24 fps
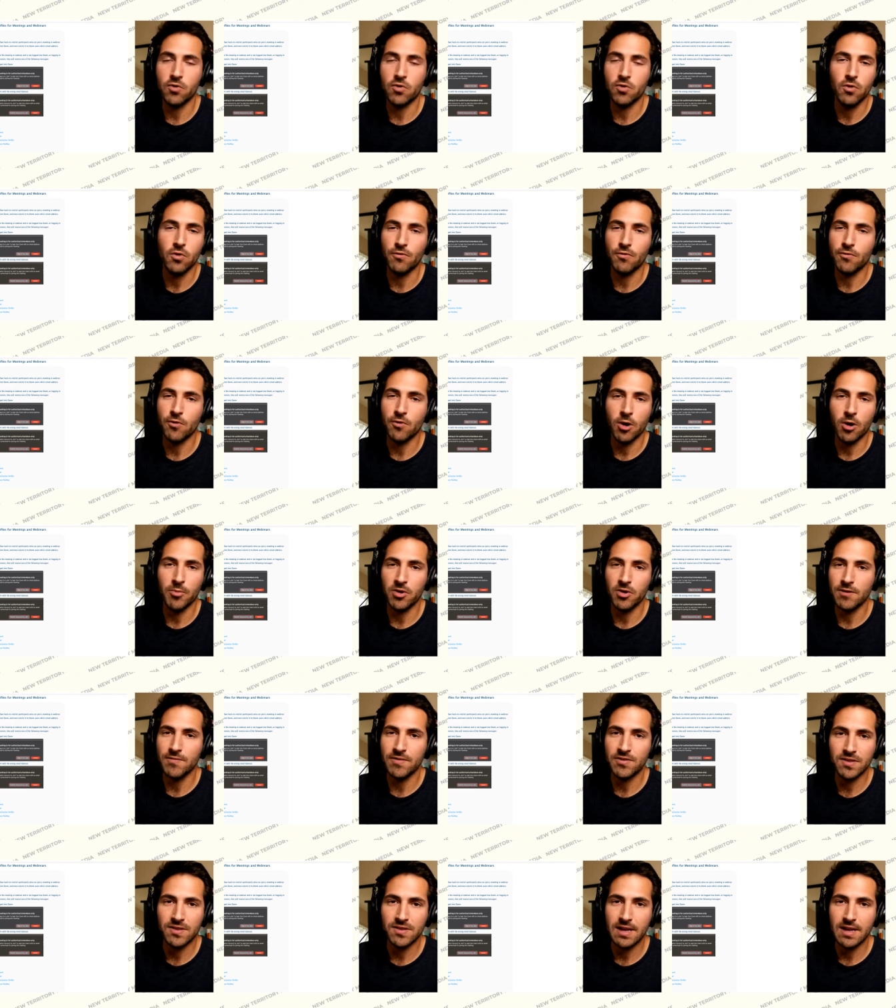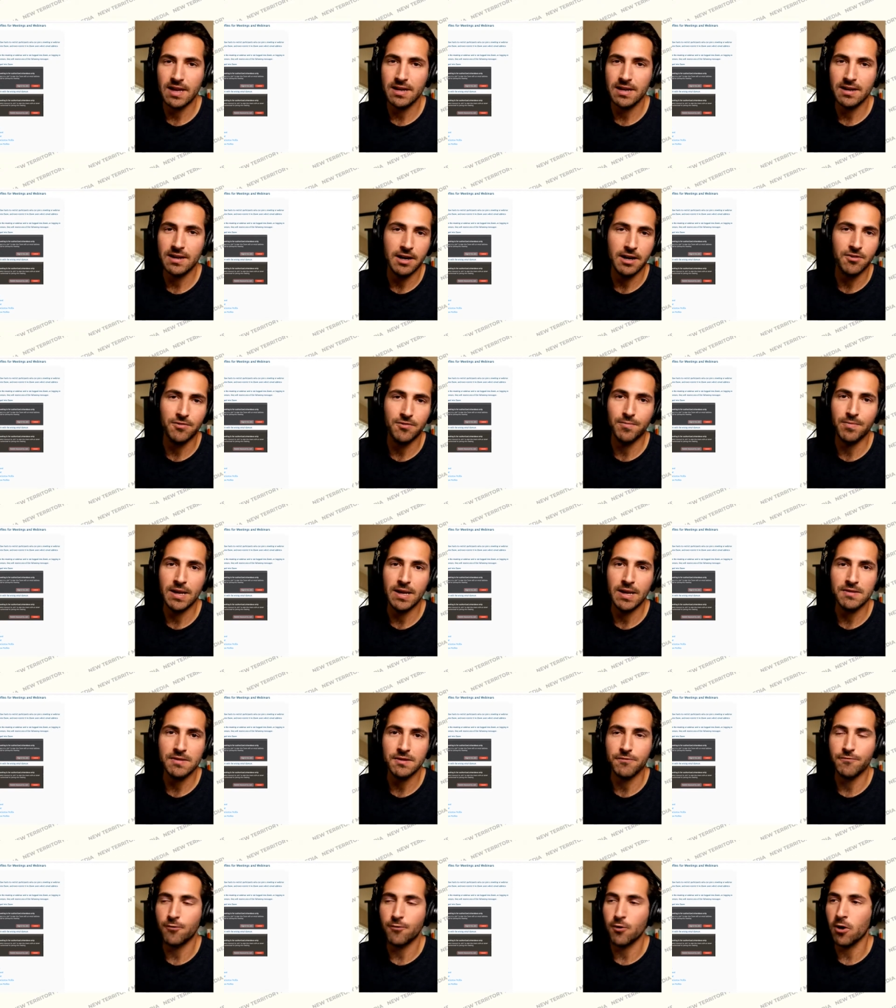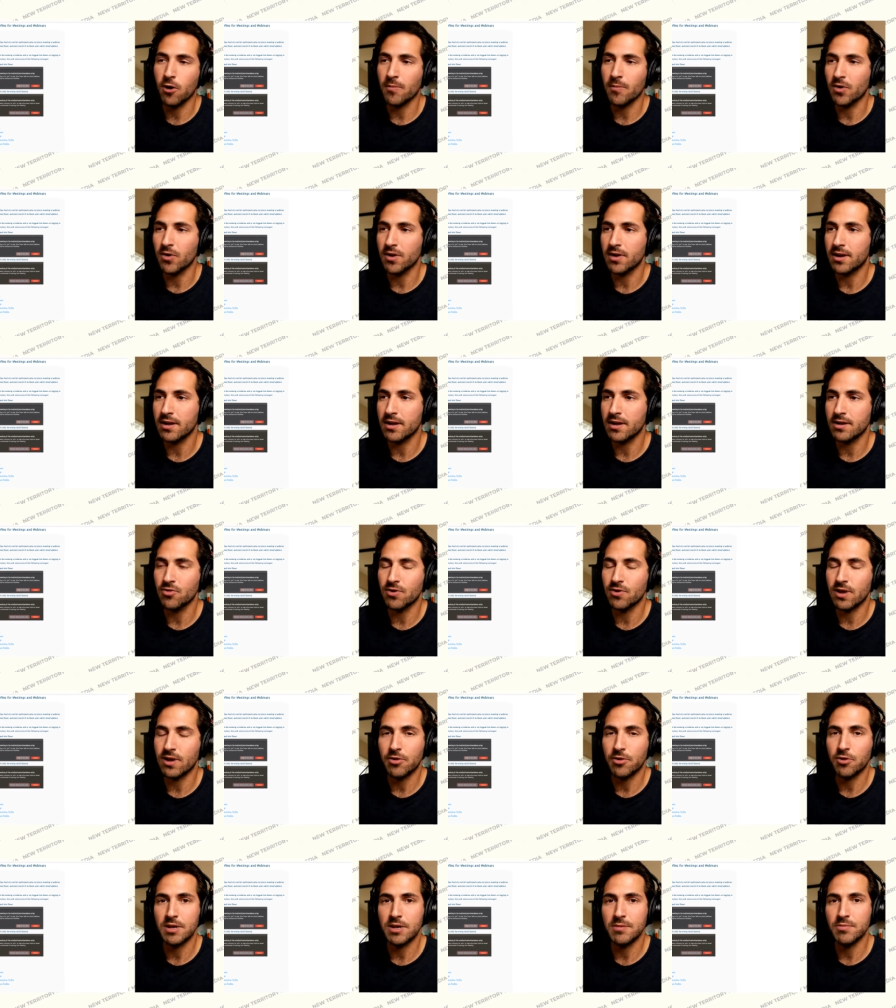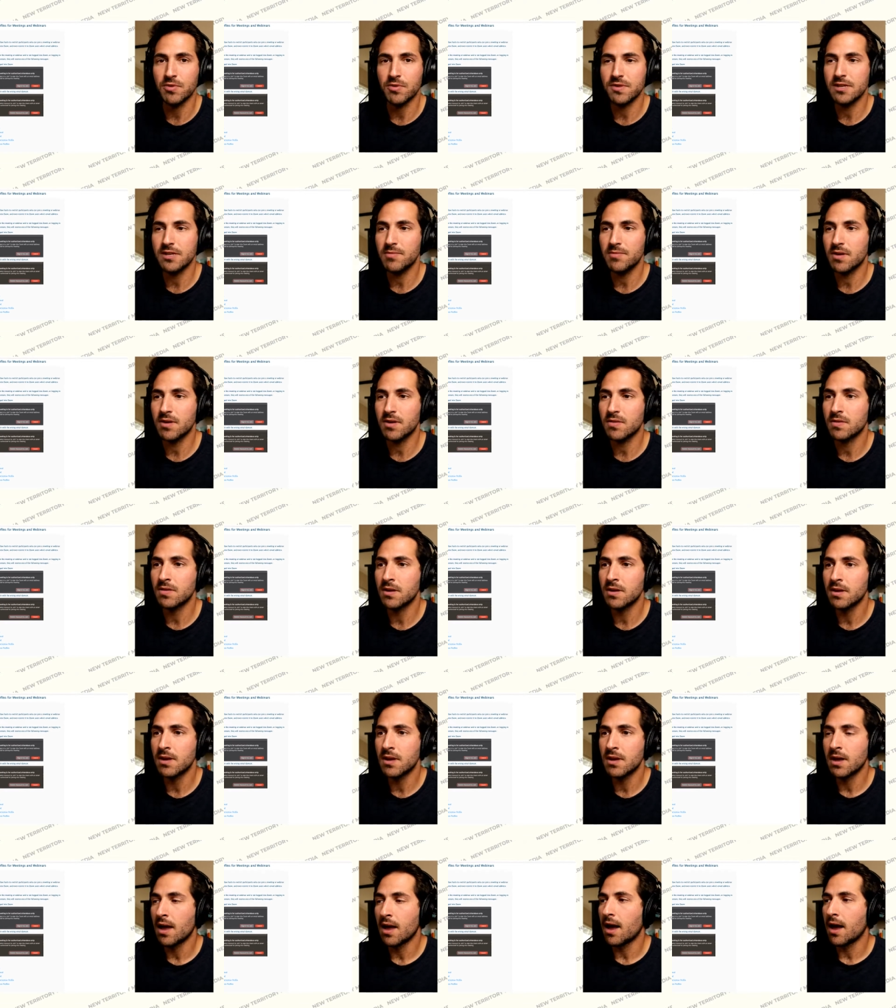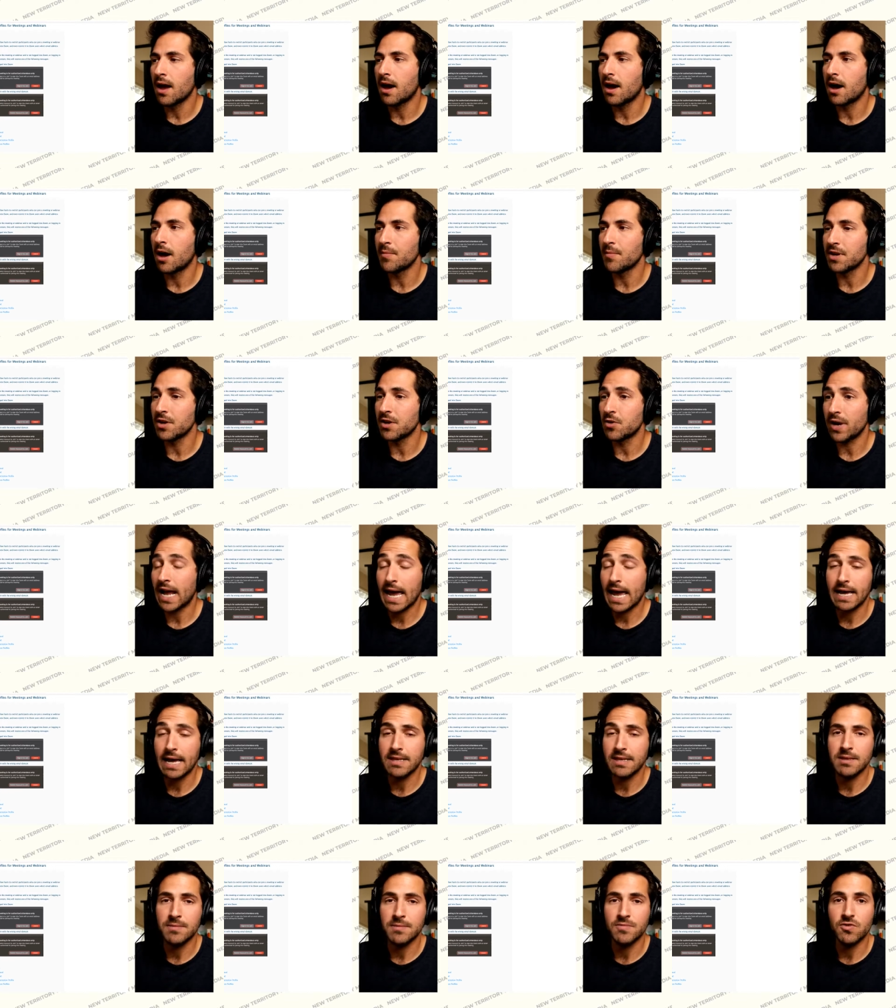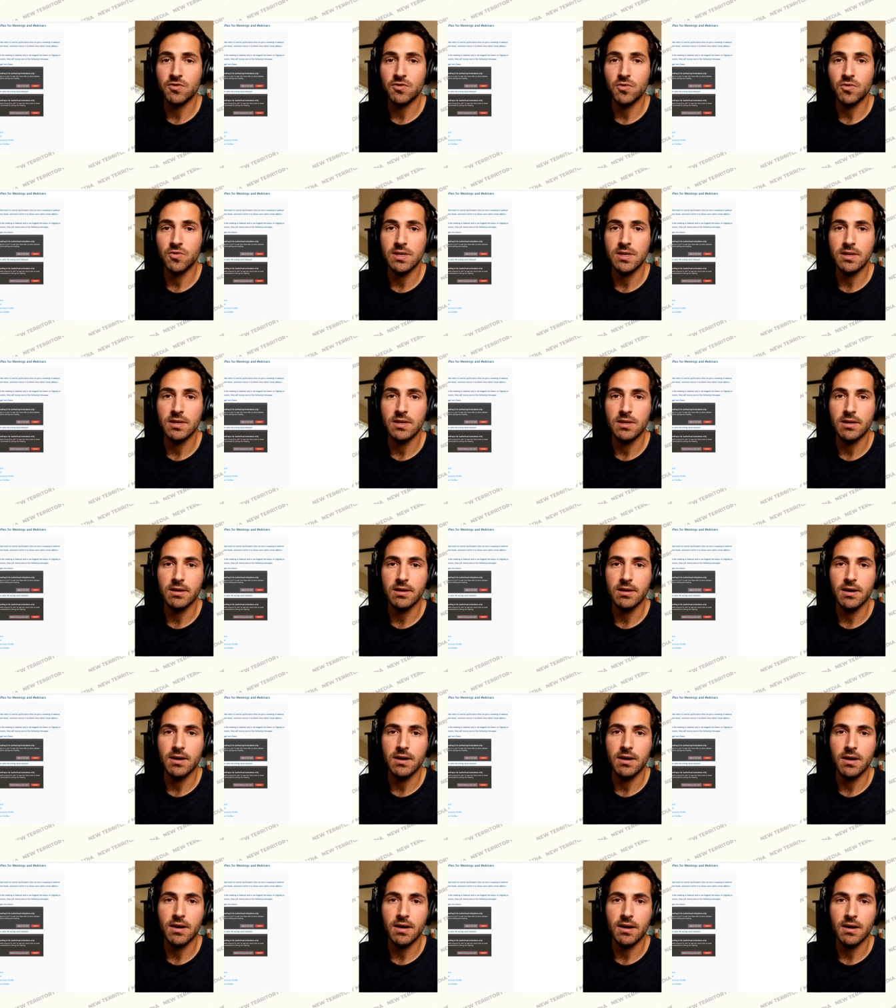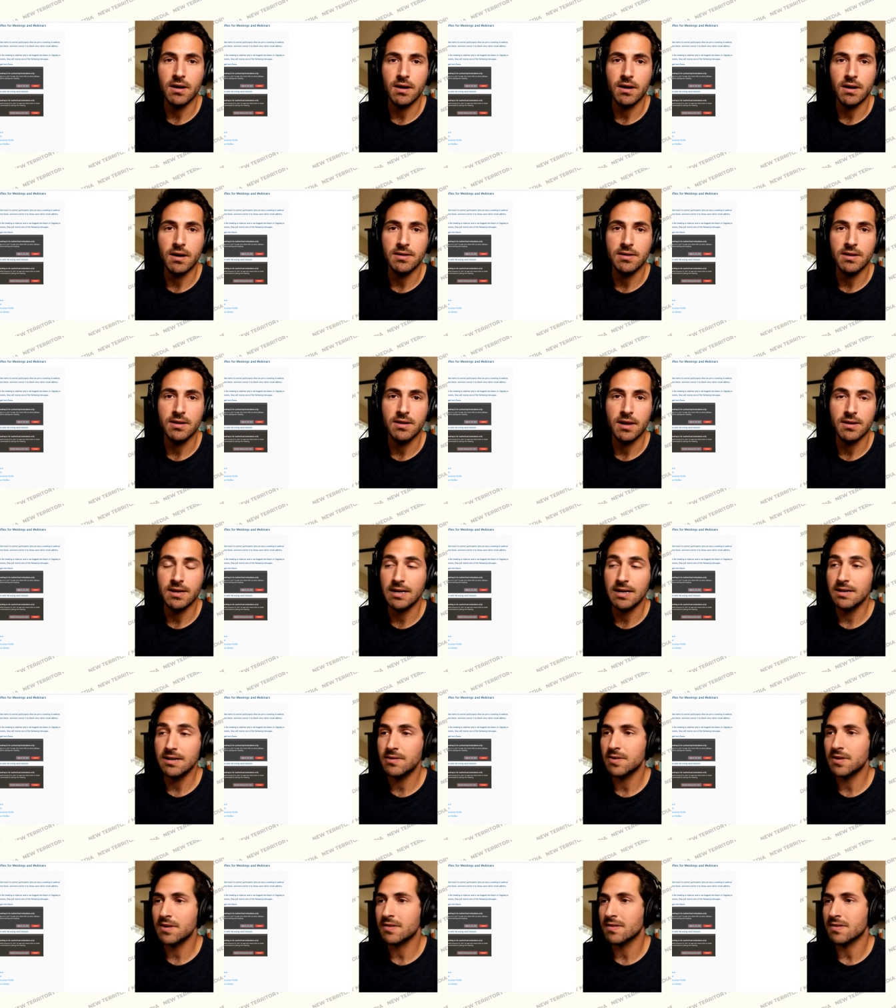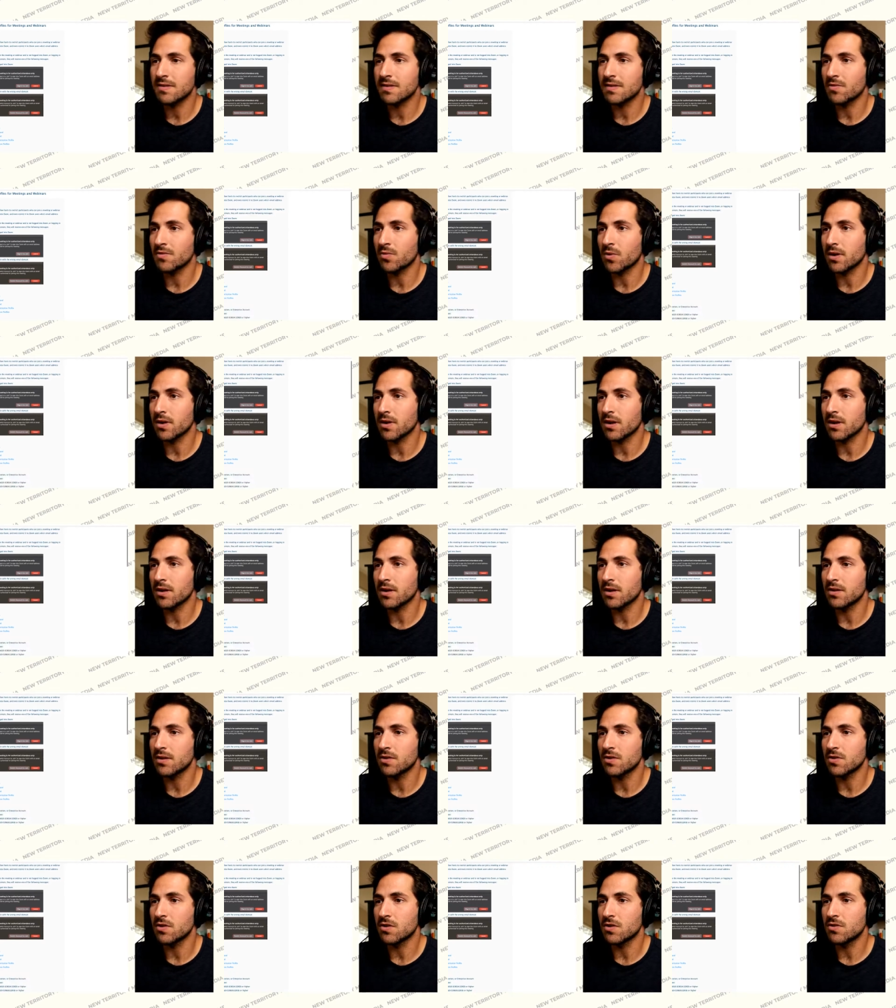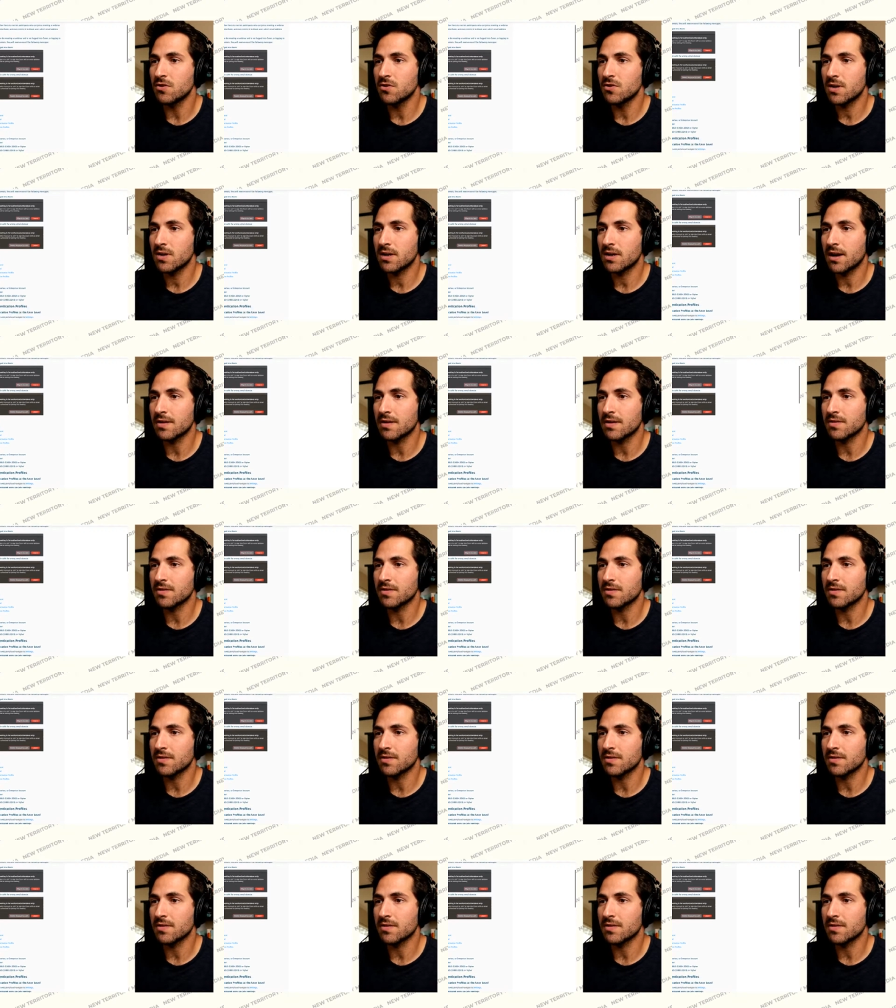Google form or even just any kind of basic form where you gather people's emails and you want to add them to the attendee list, this is where you could do it.